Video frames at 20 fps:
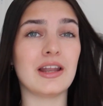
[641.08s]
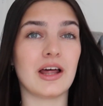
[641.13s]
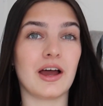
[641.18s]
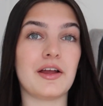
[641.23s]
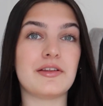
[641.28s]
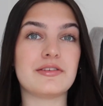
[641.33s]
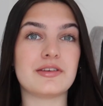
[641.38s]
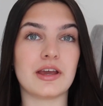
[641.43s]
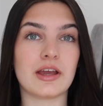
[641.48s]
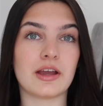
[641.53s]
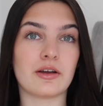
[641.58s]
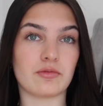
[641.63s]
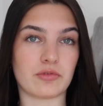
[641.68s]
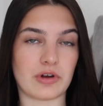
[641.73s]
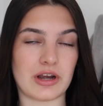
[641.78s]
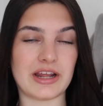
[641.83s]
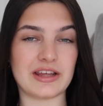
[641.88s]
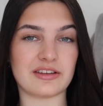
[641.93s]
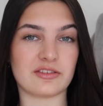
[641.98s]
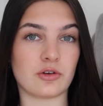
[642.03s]
lighting
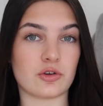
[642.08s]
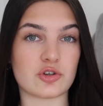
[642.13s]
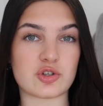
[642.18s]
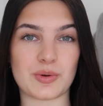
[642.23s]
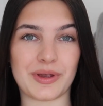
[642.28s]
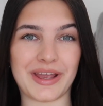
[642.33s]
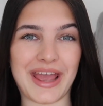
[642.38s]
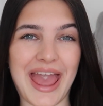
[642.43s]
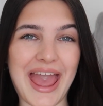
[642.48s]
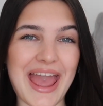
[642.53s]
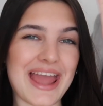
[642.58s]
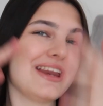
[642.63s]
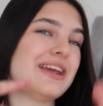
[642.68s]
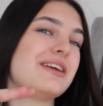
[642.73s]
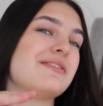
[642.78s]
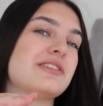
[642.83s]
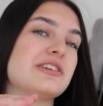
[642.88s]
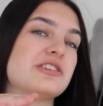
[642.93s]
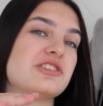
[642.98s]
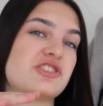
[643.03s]
really is not doing
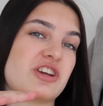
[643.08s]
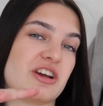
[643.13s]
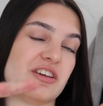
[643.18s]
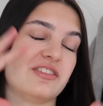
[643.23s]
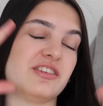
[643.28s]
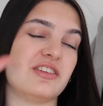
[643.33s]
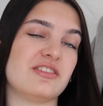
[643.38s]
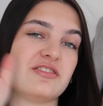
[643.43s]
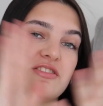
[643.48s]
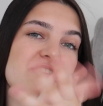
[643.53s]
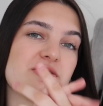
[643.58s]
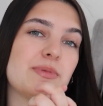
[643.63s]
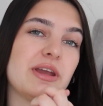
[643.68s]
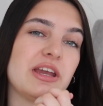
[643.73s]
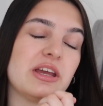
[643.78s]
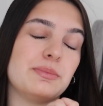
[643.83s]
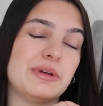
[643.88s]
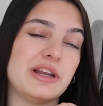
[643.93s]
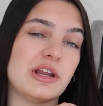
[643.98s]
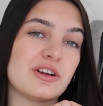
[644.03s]
any of this justice, just
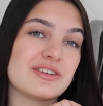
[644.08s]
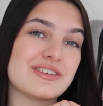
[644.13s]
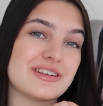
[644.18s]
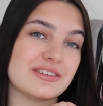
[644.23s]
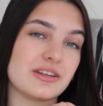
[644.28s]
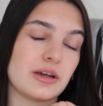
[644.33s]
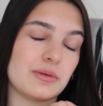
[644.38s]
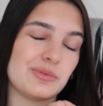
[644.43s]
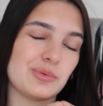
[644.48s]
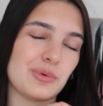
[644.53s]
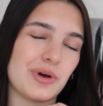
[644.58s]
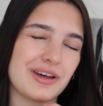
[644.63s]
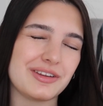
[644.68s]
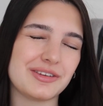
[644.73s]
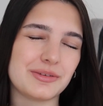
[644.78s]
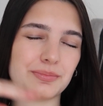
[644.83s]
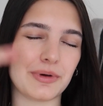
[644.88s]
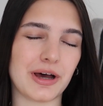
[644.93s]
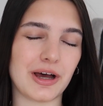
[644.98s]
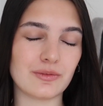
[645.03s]
making me look 10 times
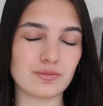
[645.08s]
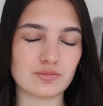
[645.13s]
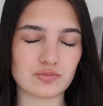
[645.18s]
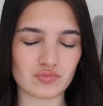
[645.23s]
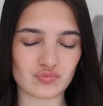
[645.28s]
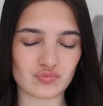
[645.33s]
worse, but